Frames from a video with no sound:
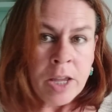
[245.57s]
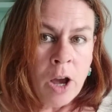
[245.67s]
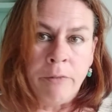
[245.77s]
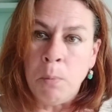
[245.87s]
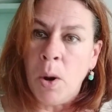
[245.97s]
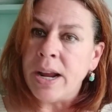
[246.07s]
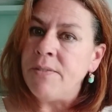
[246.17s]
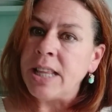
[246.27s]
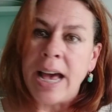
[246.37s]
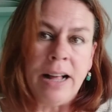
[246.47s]
of whatever
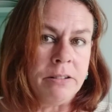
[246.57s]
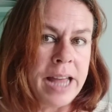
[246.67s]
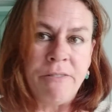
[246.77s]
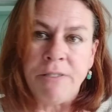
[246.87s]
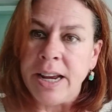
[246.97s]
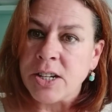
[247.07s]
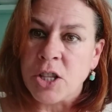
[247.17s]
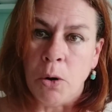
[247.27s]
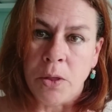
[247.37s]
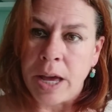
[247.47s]
the hell Netflix
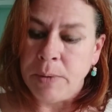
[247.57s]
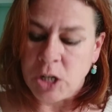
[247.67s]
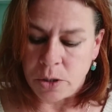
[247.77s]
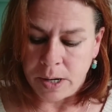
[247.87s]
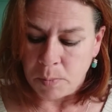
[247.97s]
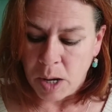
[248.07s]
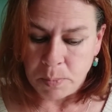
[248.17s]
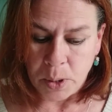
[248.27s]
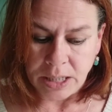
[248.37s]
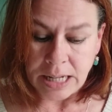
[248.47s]
thought they were doing by
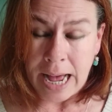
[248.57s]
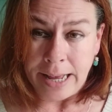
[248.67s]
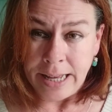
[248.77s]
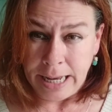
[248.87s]
putting that